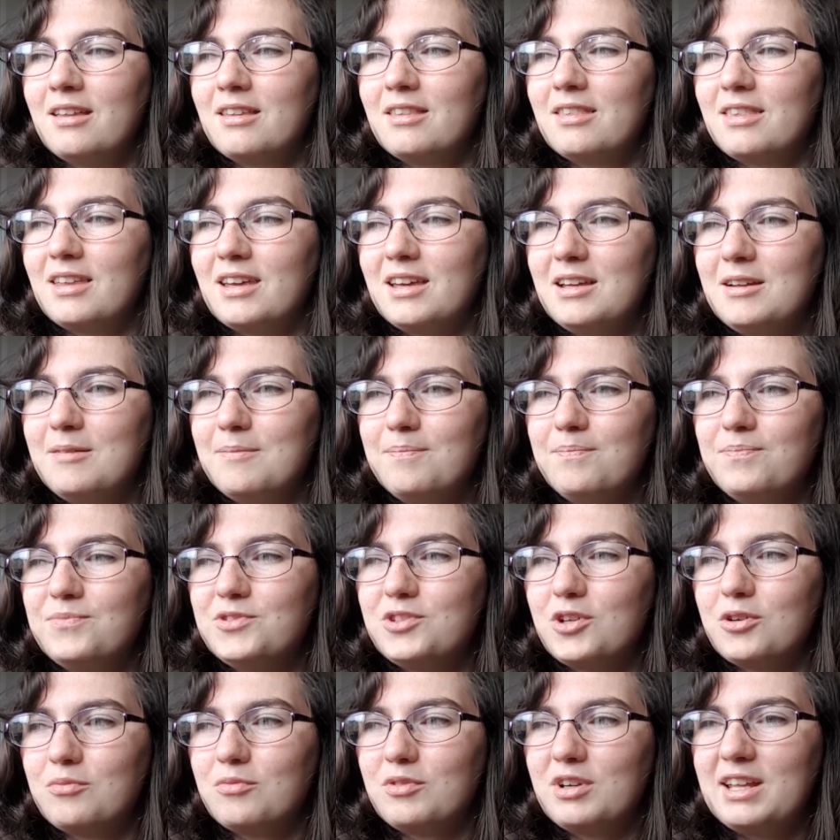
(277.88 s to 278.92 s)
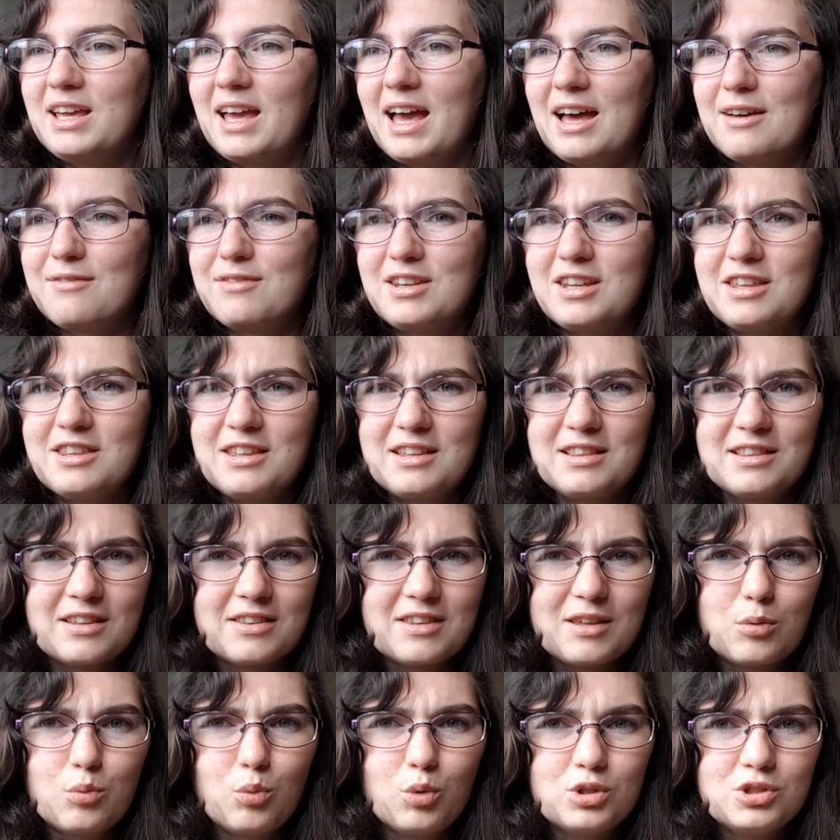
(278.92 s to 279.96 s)
They don't really have anything that
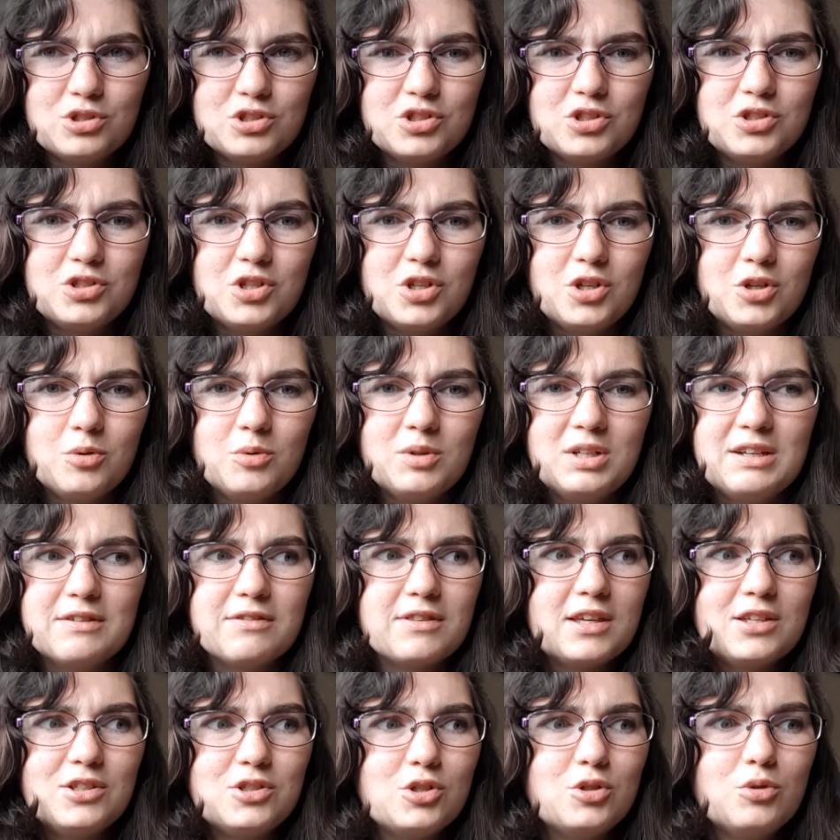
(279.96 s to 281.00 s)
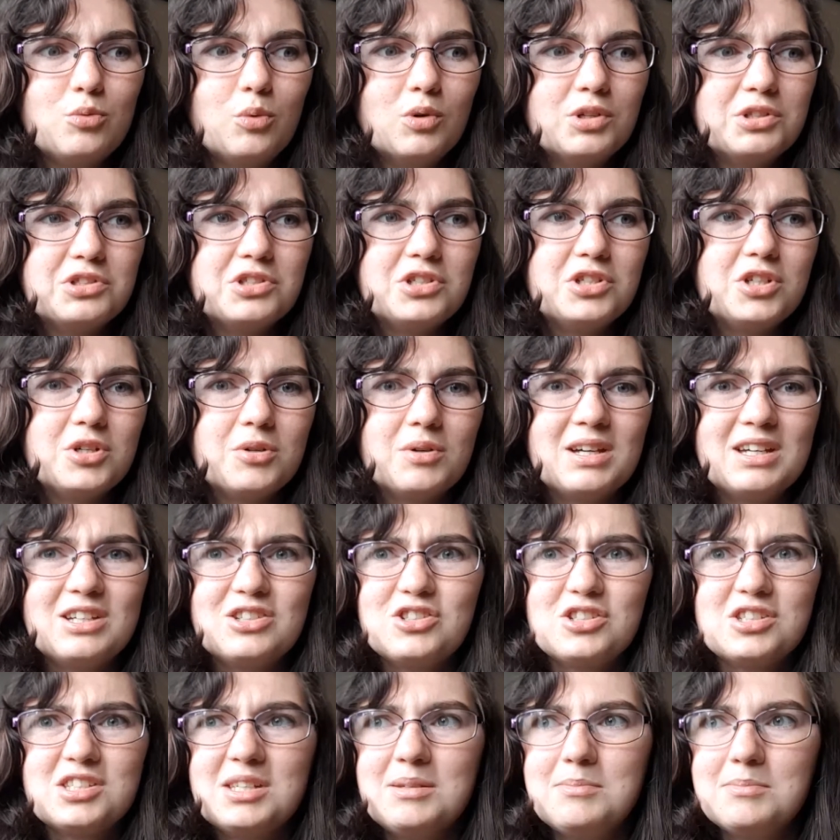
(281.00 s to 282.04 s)
they want to do, and if they do want to do it, it
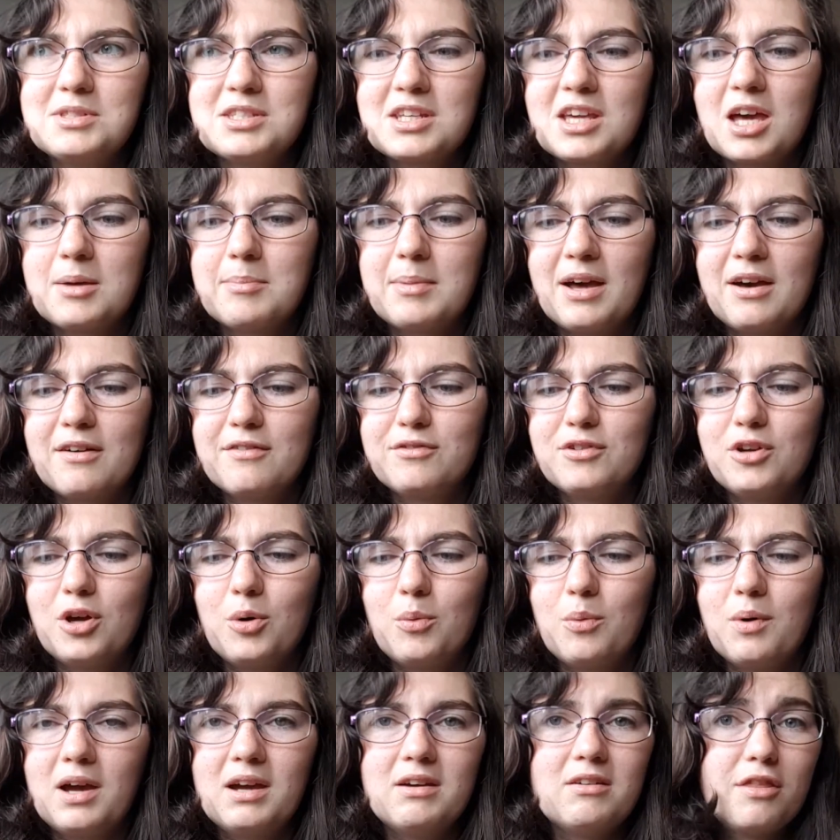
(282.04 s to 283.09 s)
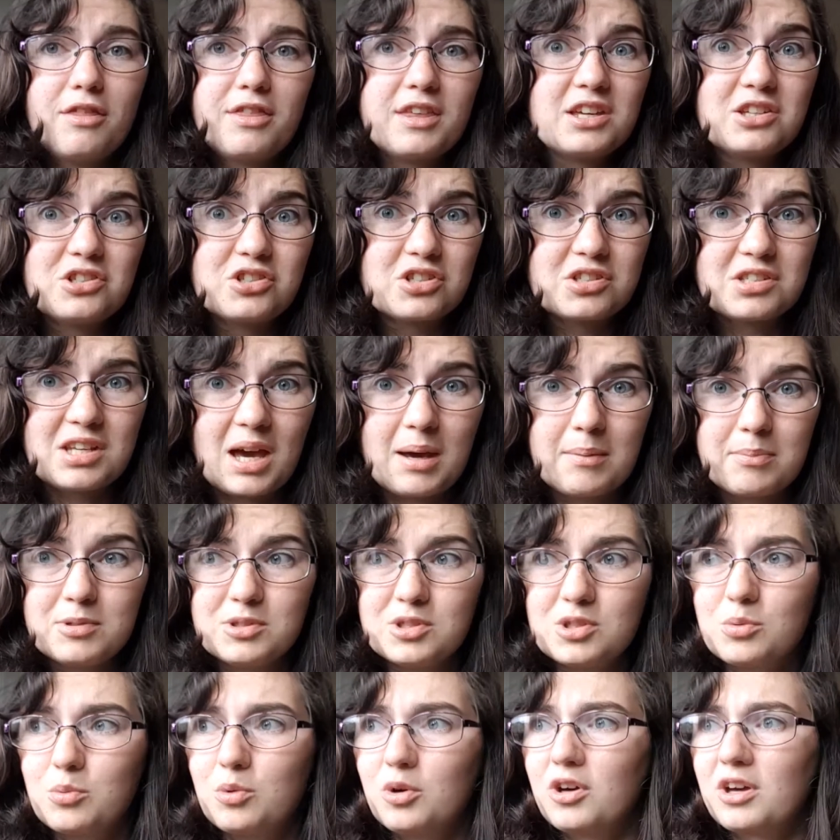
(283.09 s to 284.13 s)
just seems to come out of nowhere and things just happen
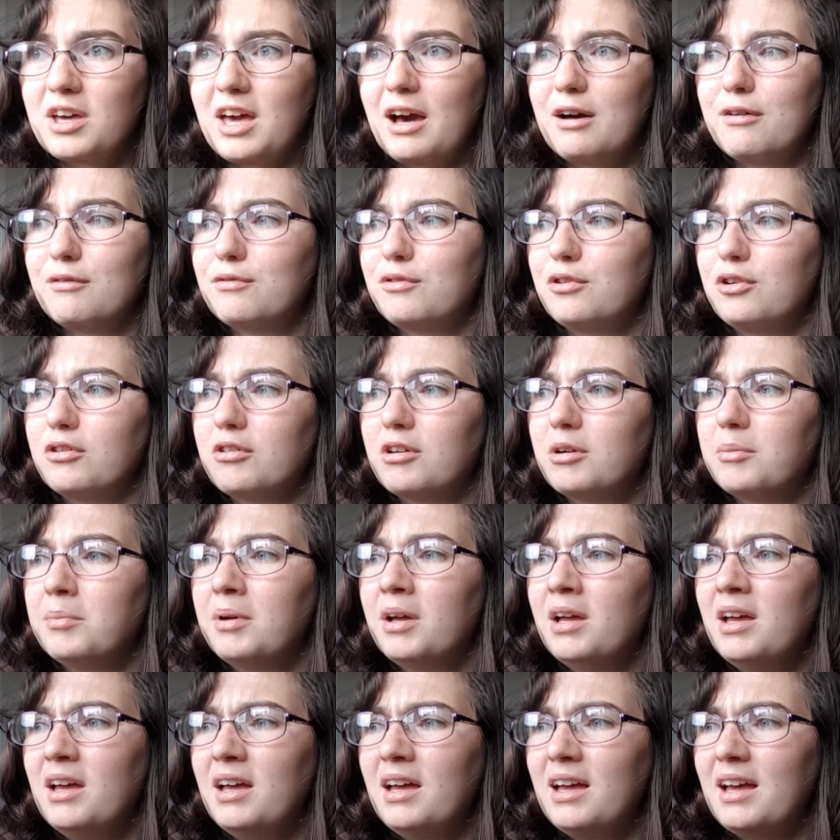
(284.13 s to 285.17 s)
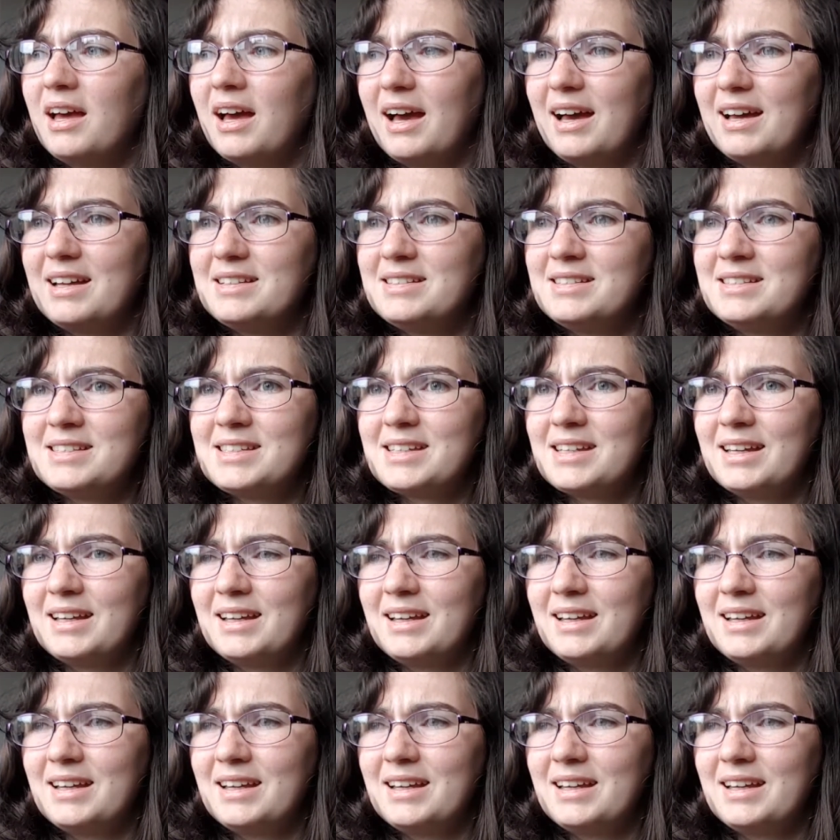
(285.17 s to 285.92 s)
to work out for them. And